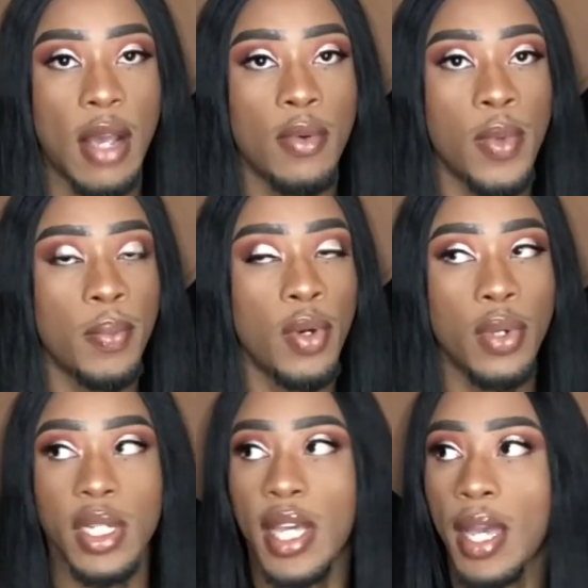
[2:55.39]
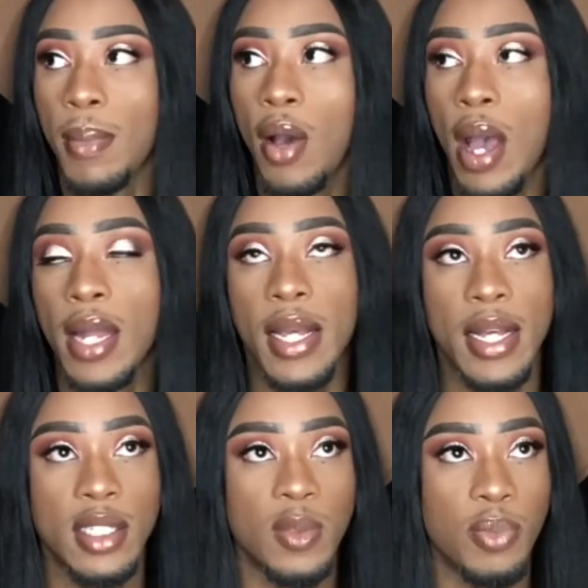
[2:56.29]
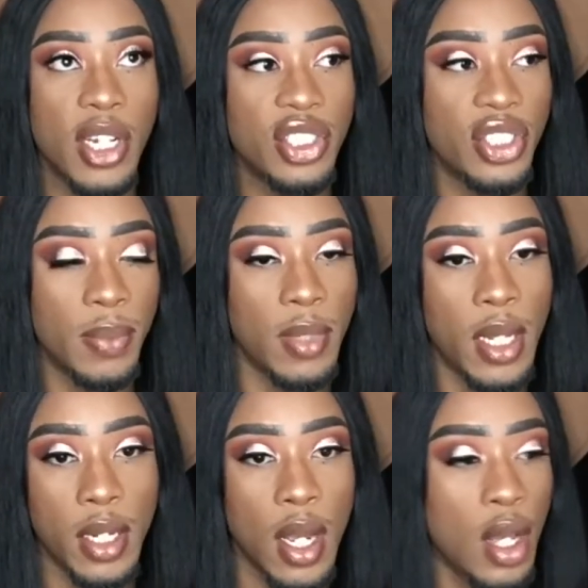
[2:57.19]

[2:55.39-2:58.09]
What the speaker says: I remember when it came out, I like express shipped it